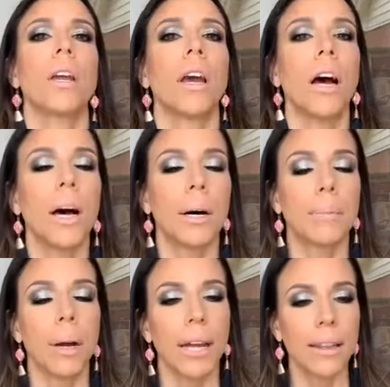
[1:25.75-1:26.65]

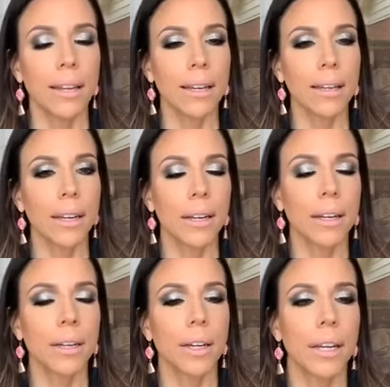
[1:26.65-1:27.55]
And then
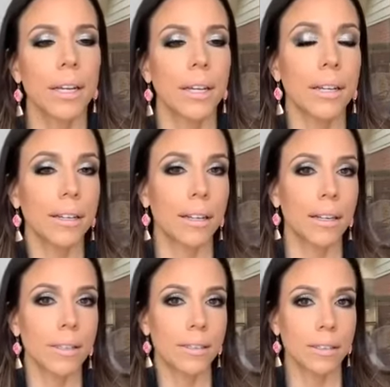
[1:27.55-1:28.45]
in
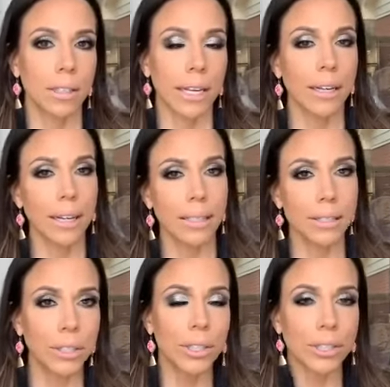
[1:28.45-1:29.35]
like, I guess
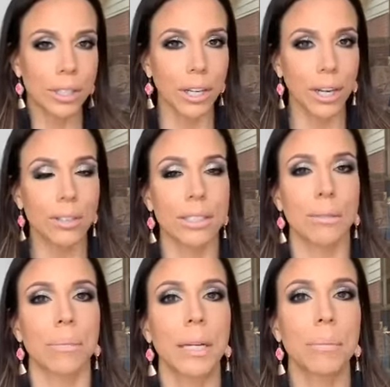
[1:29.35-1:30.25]
2 years ago, because I'm
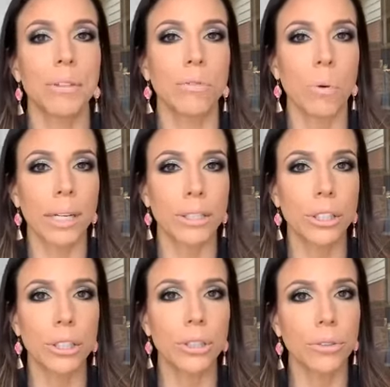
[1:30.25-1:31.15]
about to be
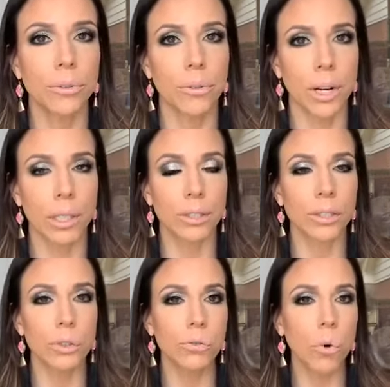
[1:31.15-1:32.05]
42, when I
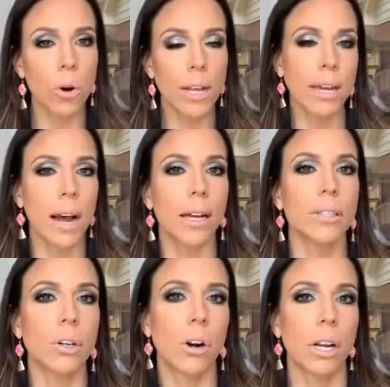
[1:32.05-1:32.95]
turned 40, I
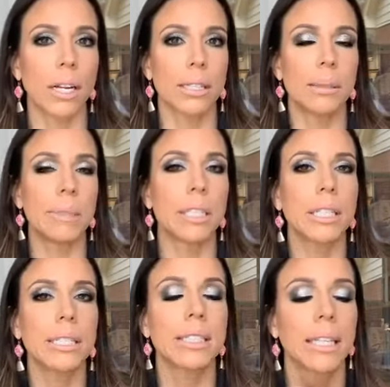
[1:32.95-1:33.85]
started
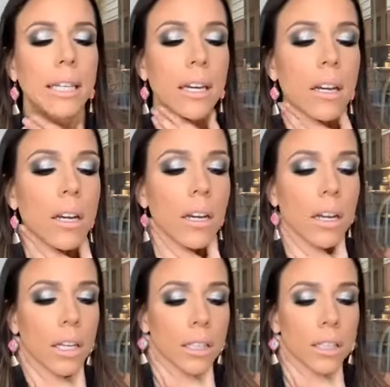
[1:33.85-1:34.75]
experiencing
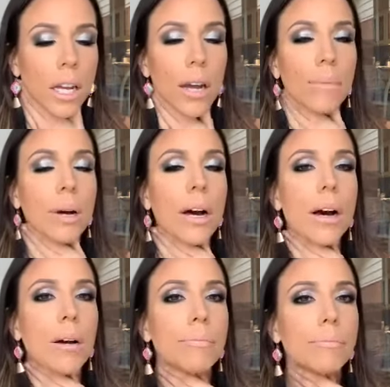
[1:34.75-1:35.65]

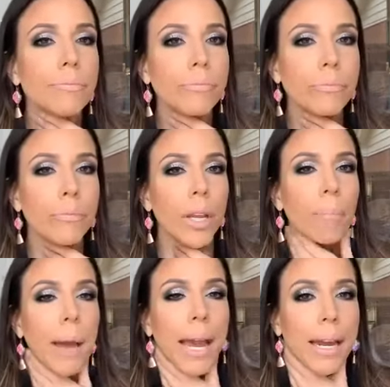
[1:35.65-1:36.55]
some
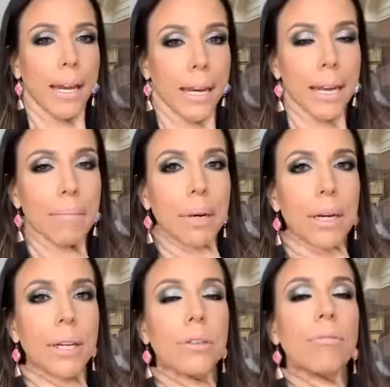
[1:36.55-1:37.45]
pain in
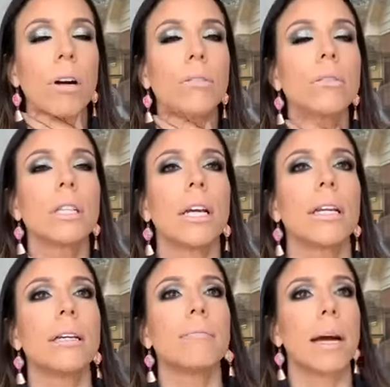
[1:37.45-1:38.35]
my throat and
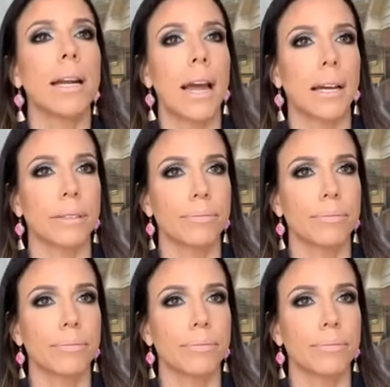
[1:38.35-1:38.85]
in my neck.